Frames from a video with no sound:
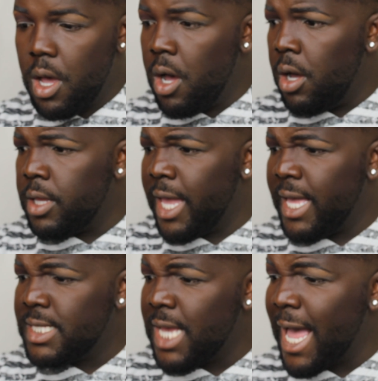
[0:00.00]
on
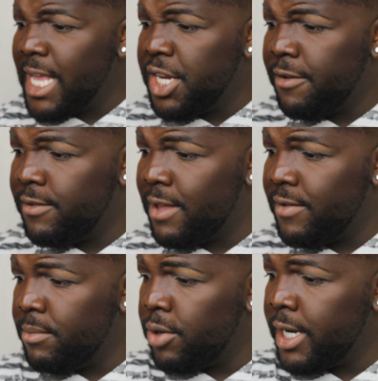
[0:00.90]
a tinier
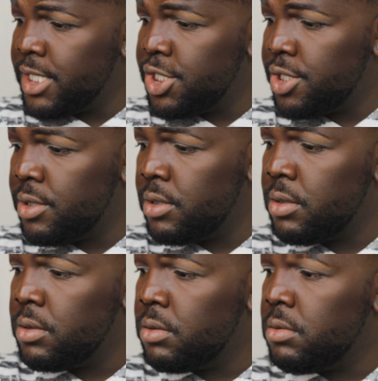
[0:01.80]
fluffy brush.
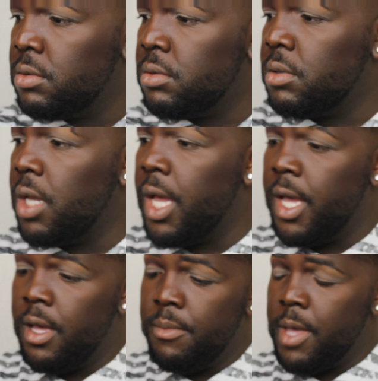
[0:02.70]

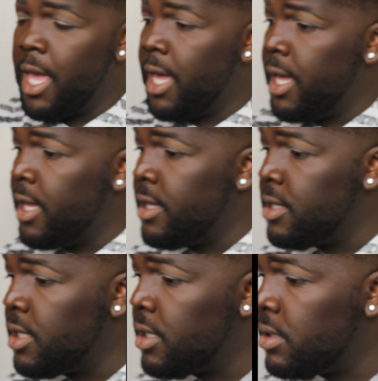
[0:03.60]

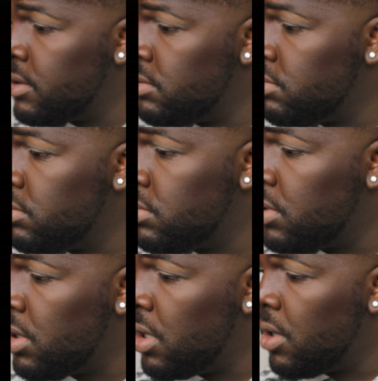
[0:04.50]
And
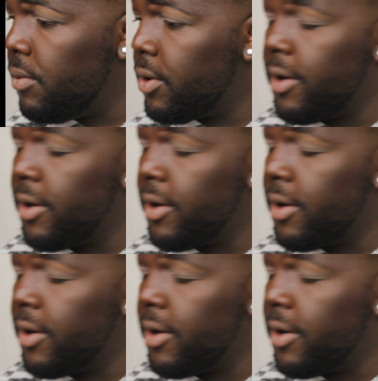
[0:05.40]
we're